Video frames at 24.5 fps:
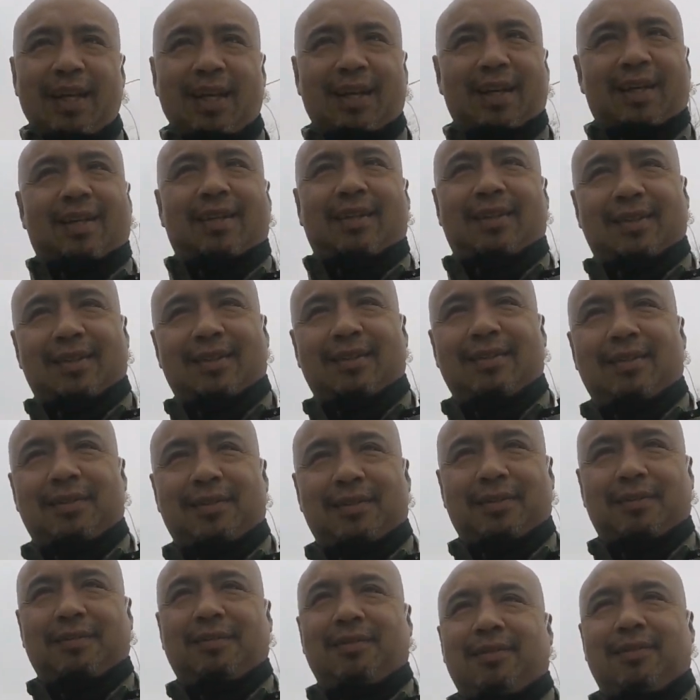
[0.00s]
No.
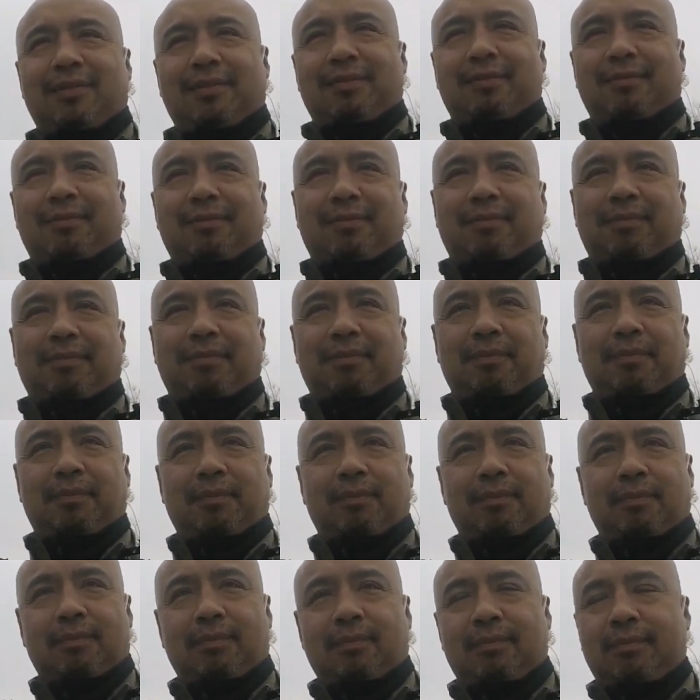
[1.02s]
It's all
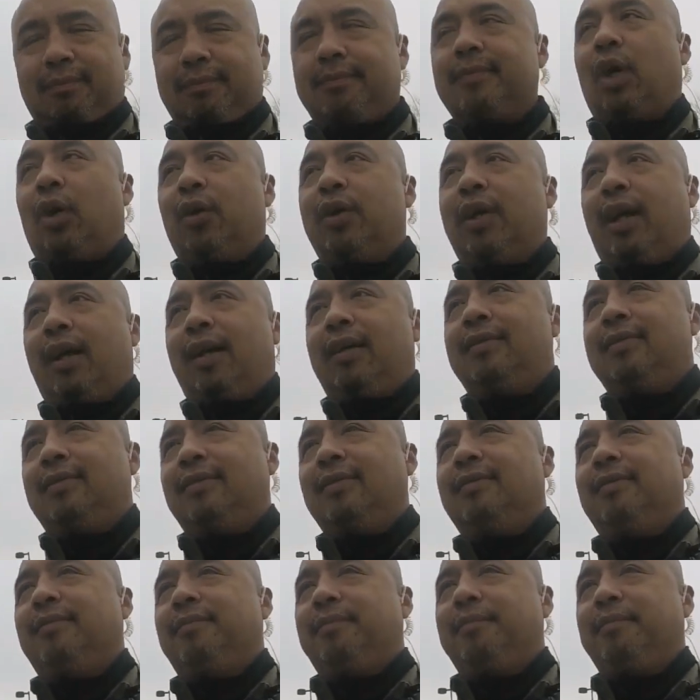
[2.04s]
on camera. I did not.